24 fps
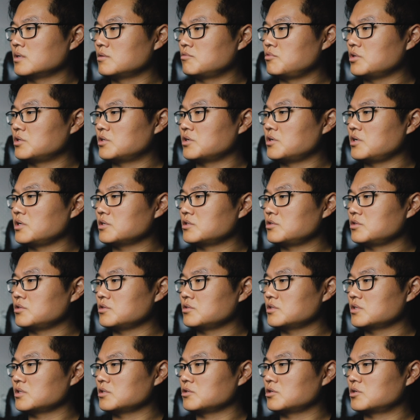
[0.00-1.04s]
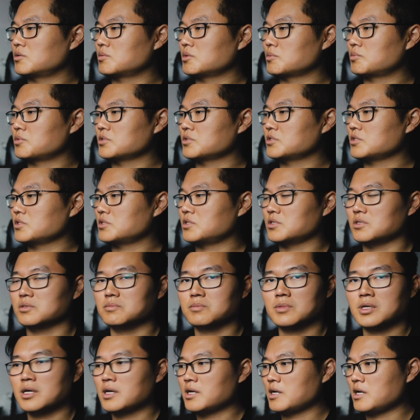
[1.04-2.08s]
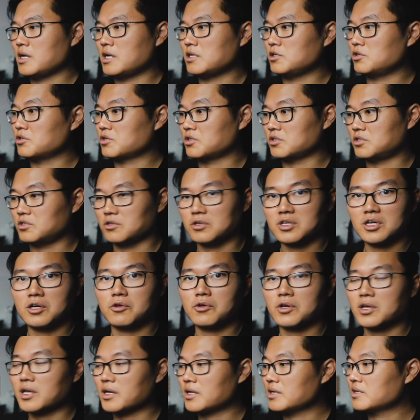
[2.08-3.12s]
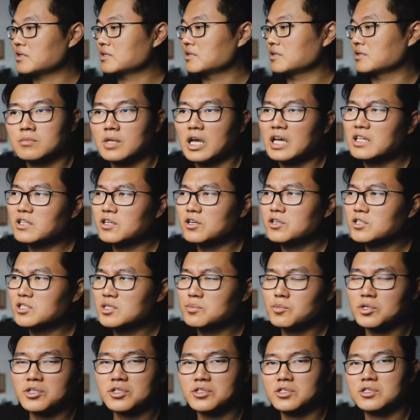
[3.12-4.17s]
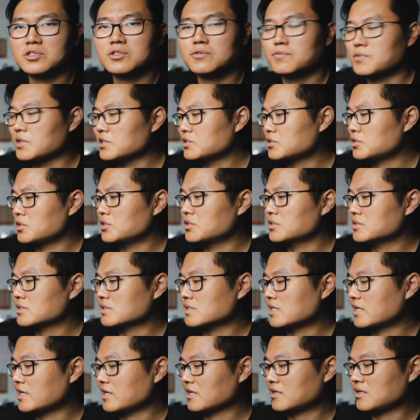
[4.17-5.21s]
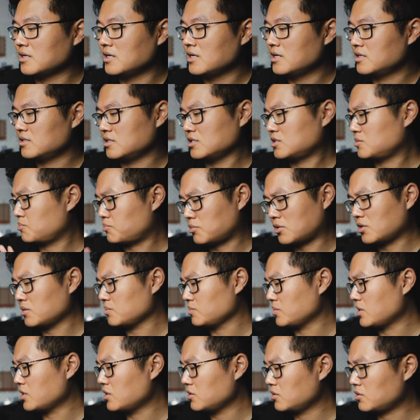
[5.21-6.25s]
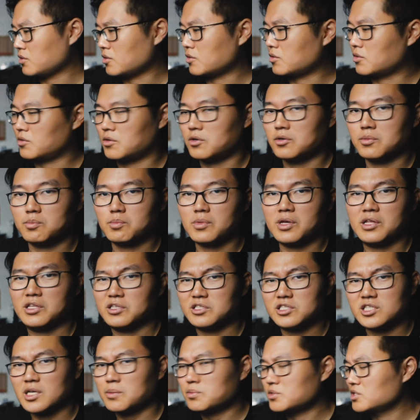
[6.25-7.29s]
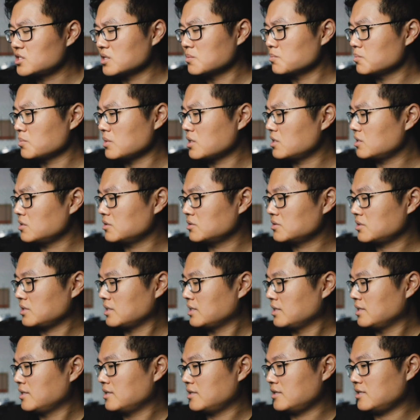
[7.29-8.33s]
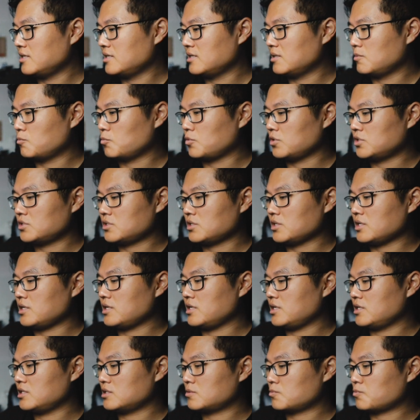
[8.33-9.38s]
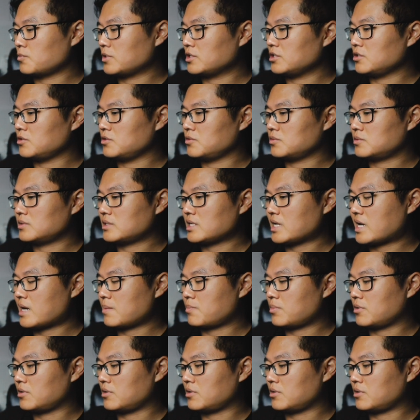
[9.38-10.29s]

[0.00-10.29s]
return it to the normal position, and you're good to go again. And there are some additional features like the sport mode or inception mode, which is when you tap